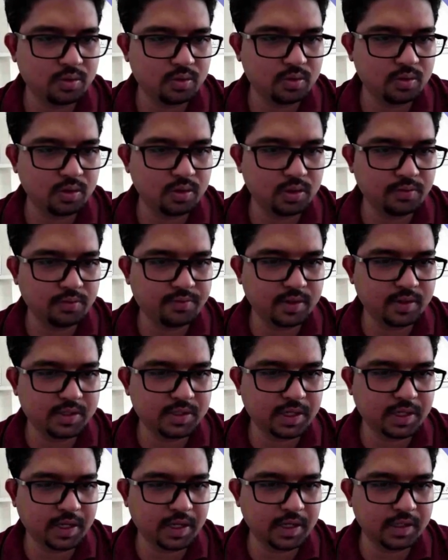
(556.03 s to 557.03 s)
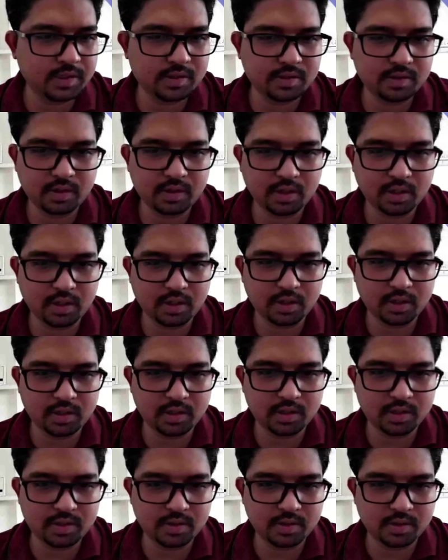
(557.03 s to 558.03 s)
So in the first case,
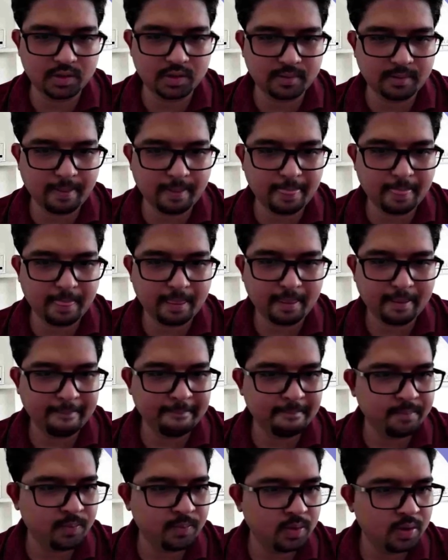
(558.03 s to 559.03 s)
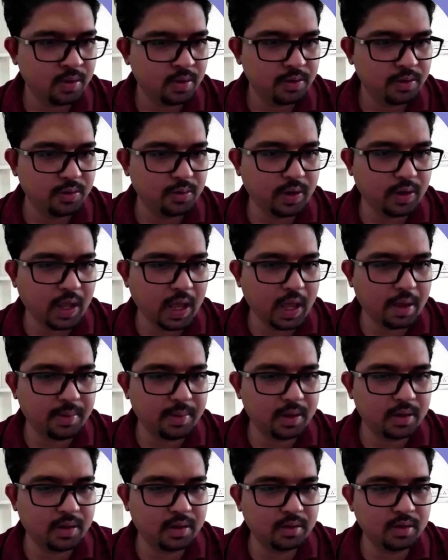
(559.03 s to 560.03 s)
in this you
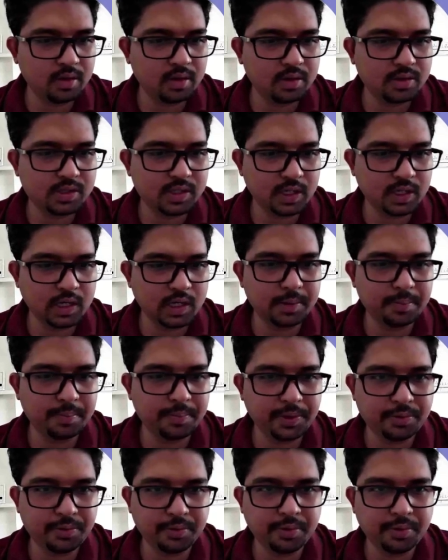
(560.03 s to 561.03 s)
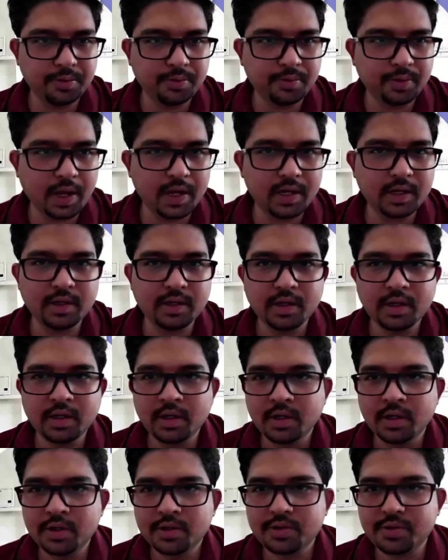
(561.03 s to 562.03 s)
are having singlet B2U,
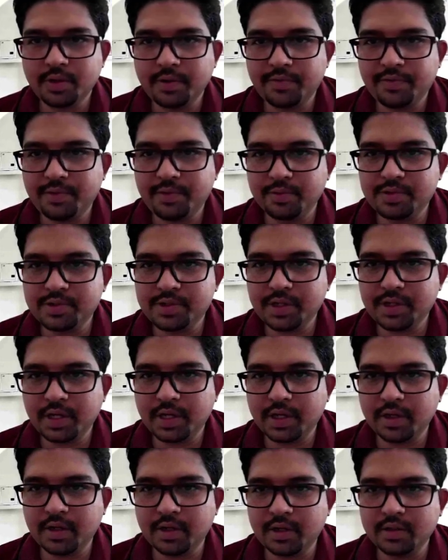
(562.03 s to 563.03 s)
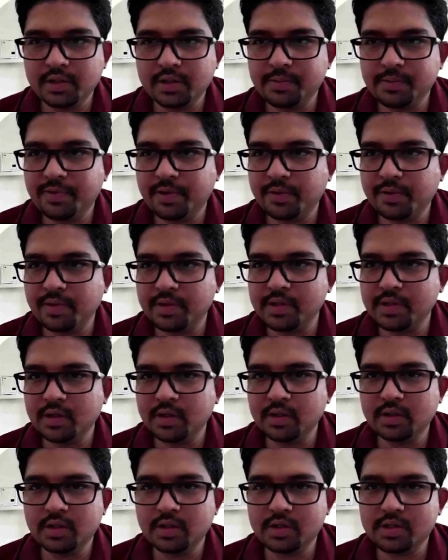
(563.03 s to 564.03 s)
right? So if you see here the
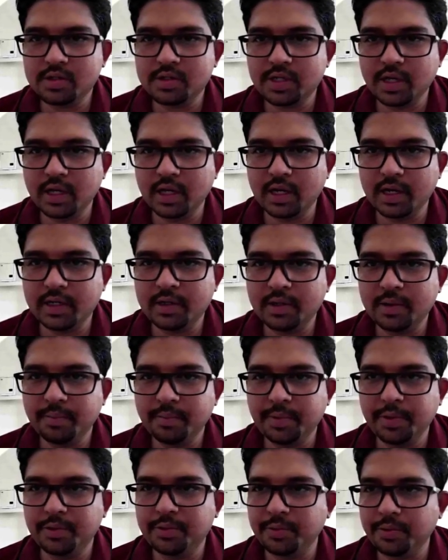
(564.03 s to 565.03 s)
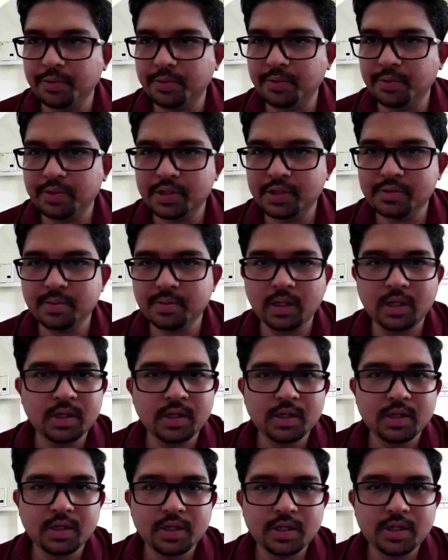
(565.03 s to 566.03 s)
frequency, this singlet B2U,
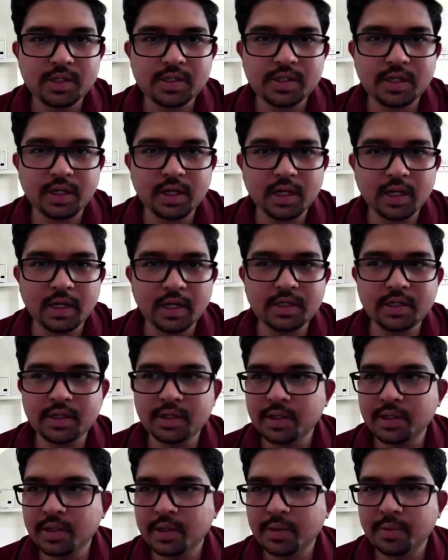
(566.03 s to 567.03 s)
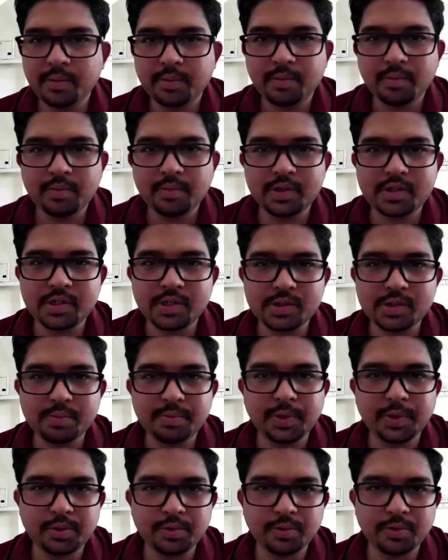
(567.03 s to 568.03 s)
this will singlet,
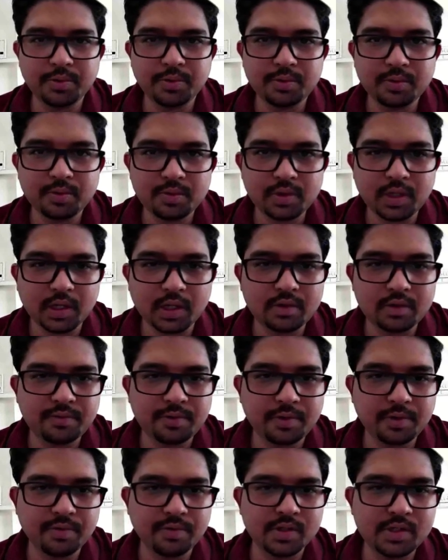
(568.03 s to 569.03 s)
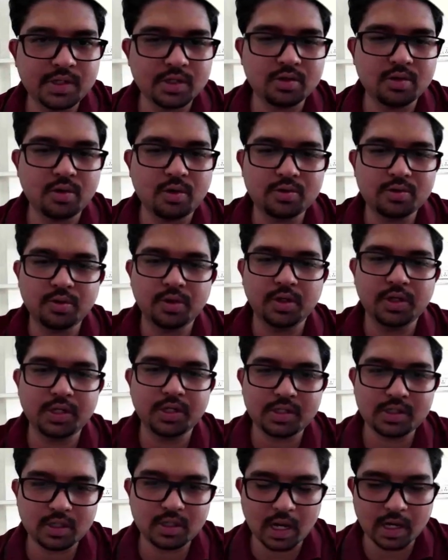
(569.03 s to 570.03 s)
this is B2U, that frequency is not,
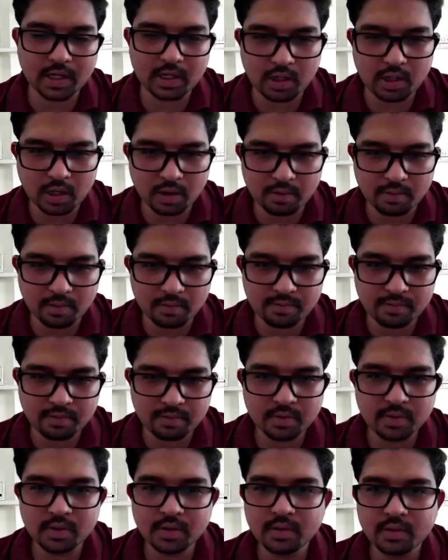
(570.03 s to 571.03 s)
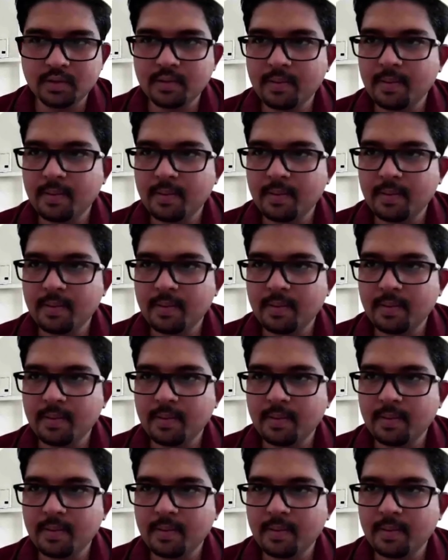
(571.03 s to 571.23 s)
so this is slightly above.